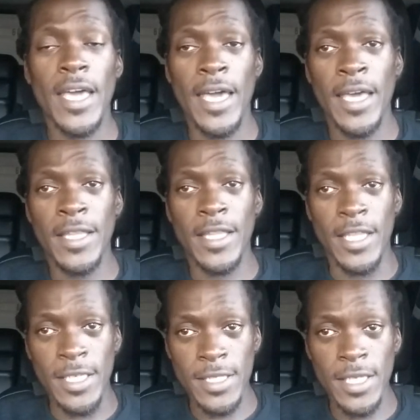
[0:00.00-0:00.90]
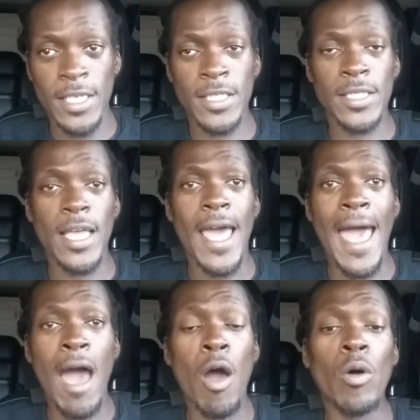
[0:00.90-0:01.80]
And this is
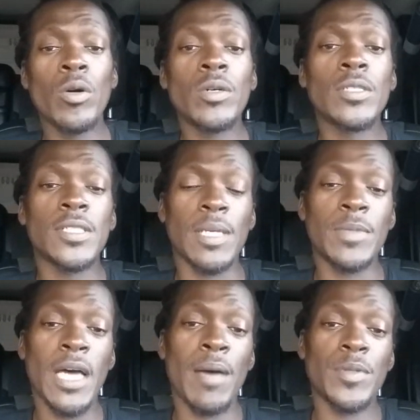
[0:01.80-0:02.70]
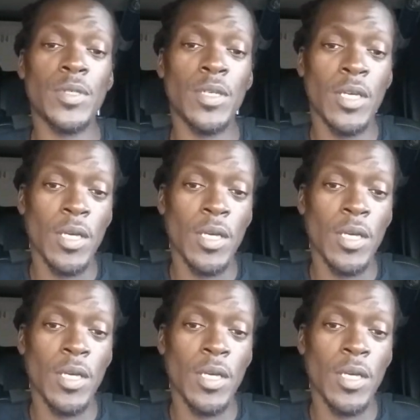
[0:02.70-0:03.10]
how sometimes